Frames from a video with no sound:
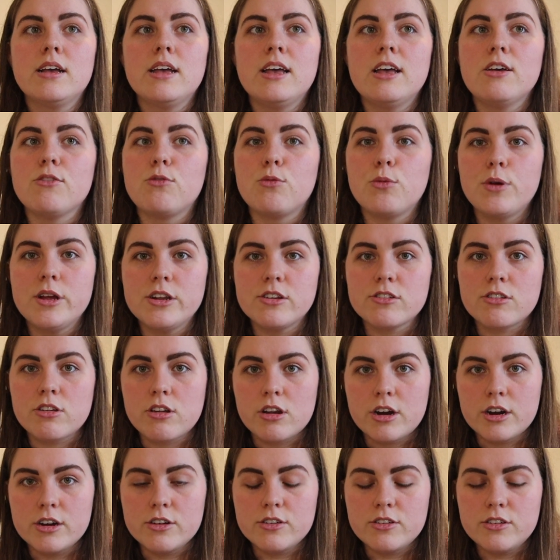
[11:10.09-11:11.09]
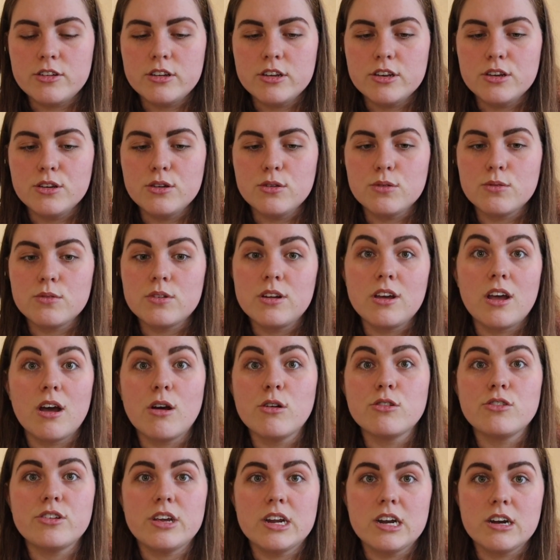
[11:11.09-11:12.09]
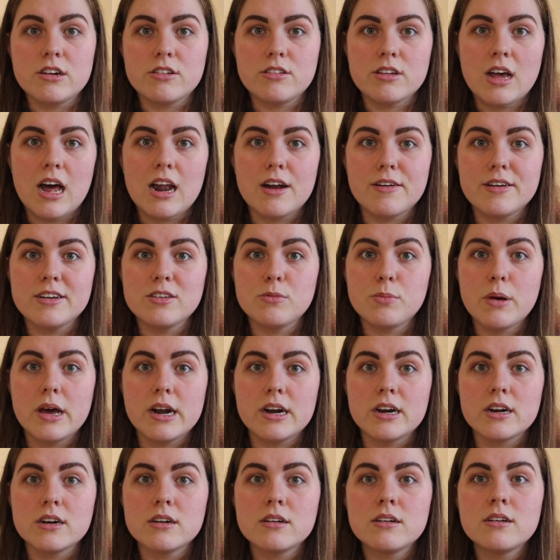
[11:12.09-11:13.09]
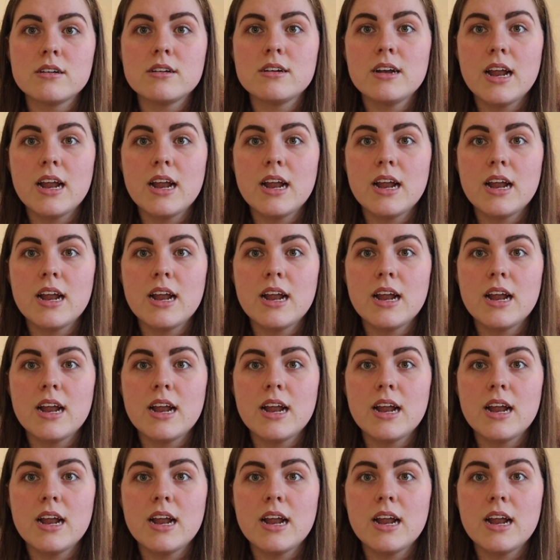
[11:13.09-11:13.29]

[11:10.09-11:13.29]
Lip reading: if we just learn to negotiate our salaries better